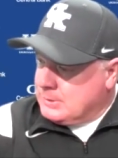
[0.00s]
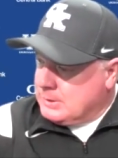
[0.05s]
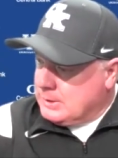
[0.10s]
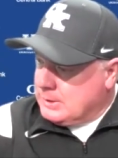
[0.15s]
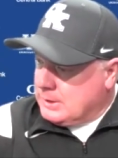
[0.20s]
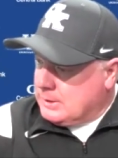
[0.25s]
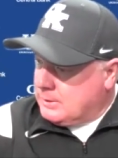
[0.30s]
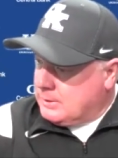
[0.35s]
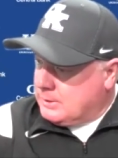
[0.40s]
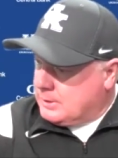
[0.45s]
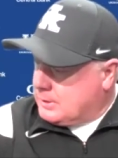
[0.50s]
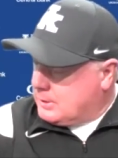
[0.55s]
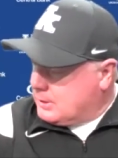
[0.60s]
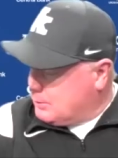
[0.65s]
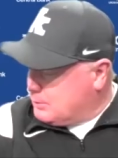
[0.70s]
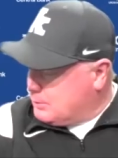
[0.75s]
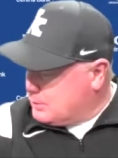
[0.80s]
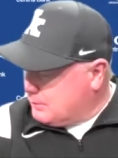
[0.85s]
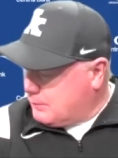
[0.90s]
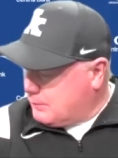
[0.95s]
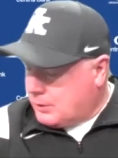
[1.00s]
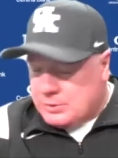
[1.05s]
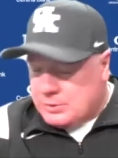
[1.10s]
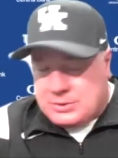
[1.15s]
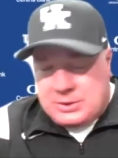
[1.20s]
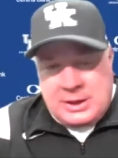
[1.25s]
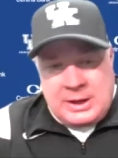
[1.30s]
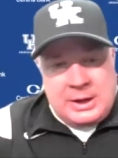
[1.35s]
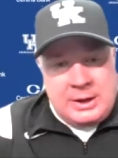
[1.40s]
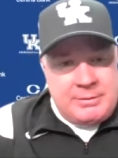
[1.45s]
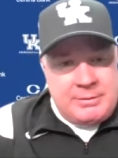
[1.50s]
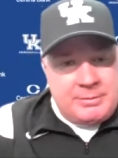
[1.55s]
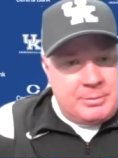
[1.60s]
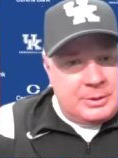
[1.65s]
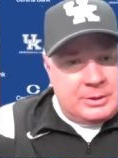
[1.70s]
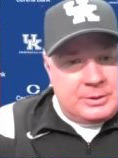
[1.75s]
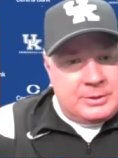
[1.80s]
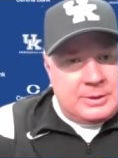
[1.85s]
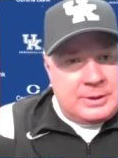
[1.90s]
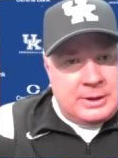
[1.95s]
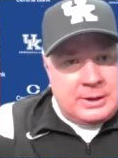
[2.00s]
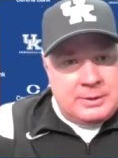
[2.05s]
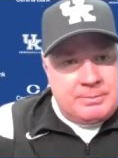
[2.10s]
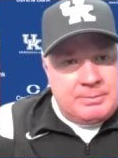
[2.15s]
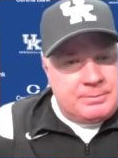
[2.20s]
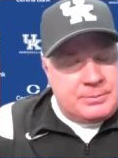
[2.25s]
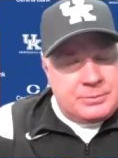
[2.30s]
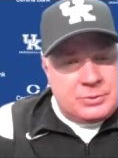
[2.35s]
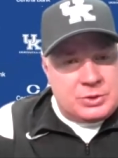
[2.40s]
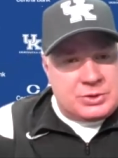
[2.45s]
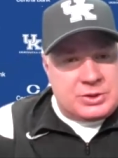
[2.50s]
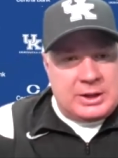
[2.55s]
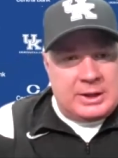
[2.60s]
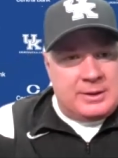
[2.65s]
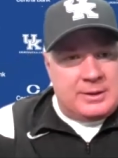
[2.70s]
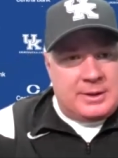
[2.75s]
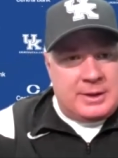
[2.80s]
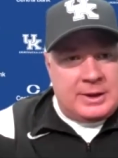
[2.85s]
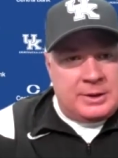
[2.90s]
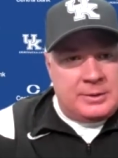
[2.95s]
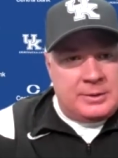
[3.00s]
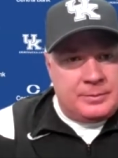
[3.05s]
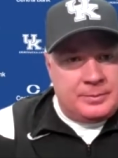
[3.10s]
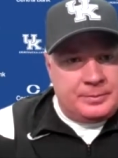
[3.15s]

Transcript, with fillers: know, I think it was the first half, but uh, just getting thin.